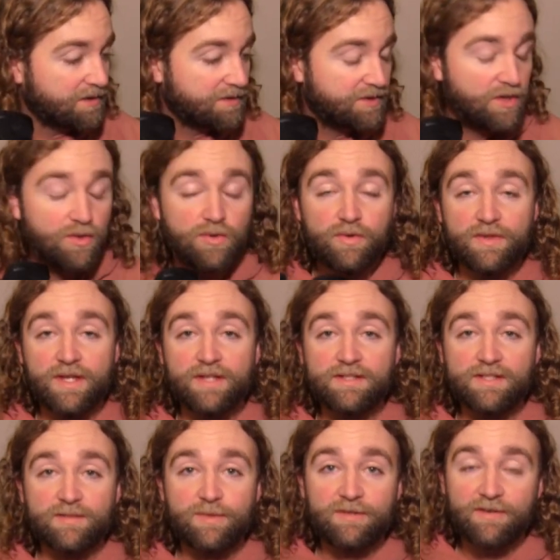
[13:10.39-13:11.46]
2 things
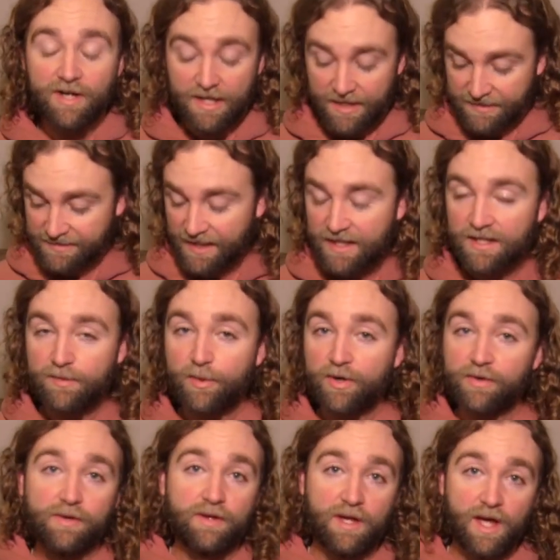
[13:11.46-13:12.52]
to be very excited
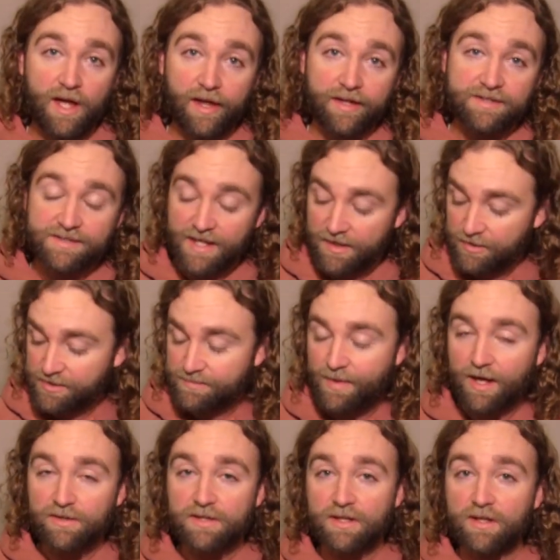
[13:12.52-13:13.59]
about. Standards
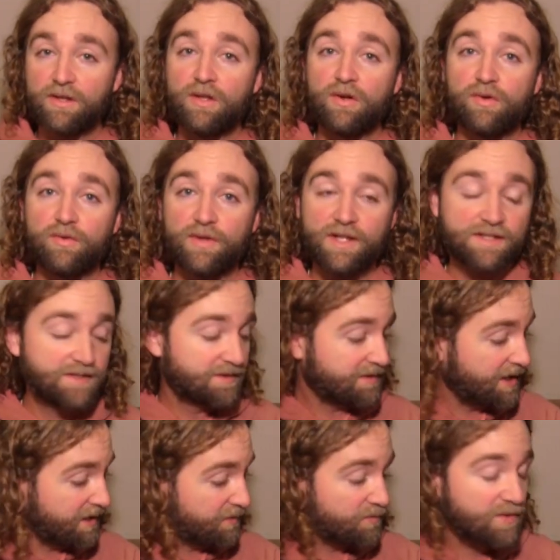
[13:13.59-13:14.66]
mounting alone, that's
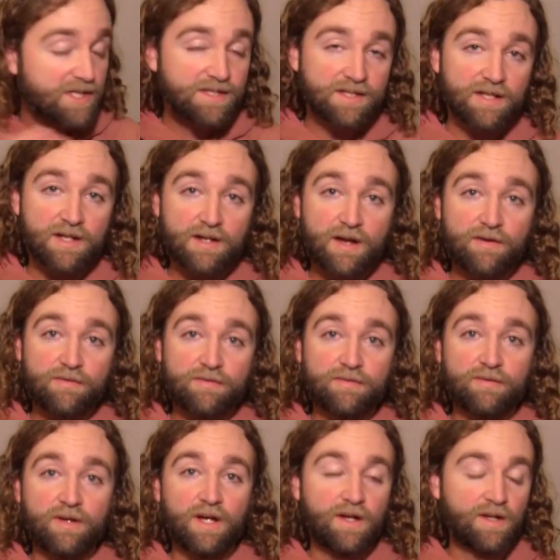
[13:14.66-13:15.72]
like reason enough